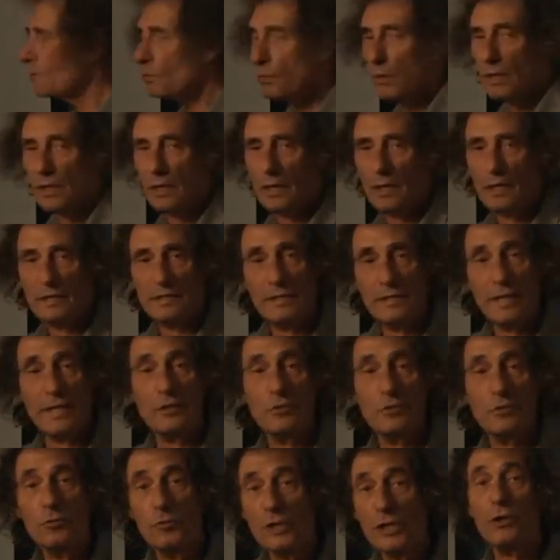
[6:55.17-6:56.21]
as well as
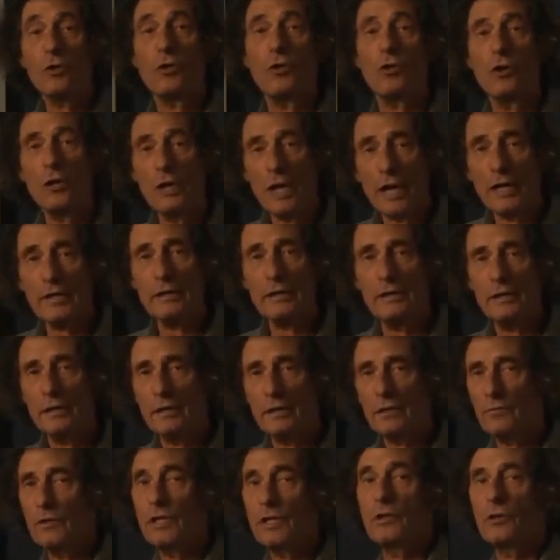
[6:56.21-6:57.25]
that
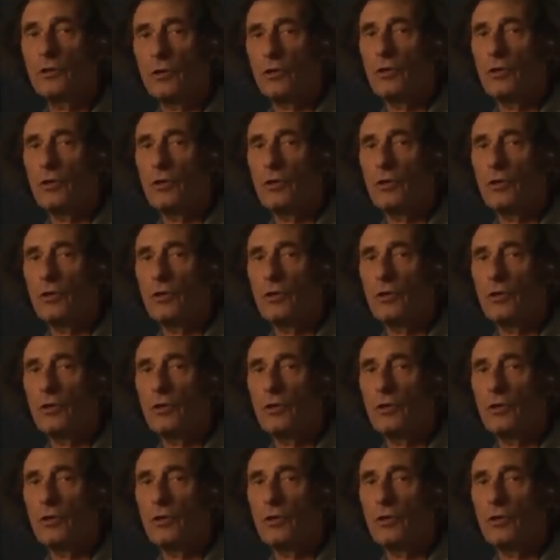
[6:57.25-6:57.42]
recollection,